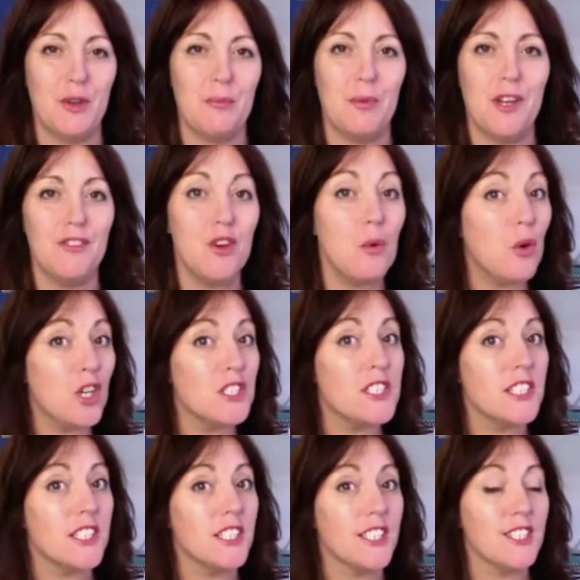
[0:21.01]
If you're
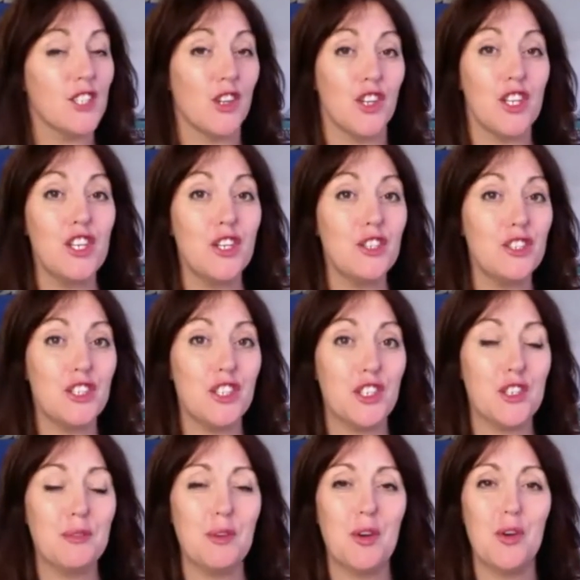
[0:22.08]
watching this on
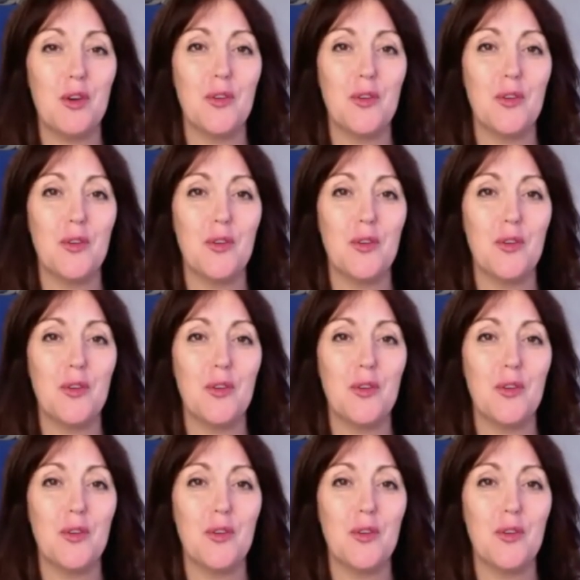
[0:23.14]
YouTube or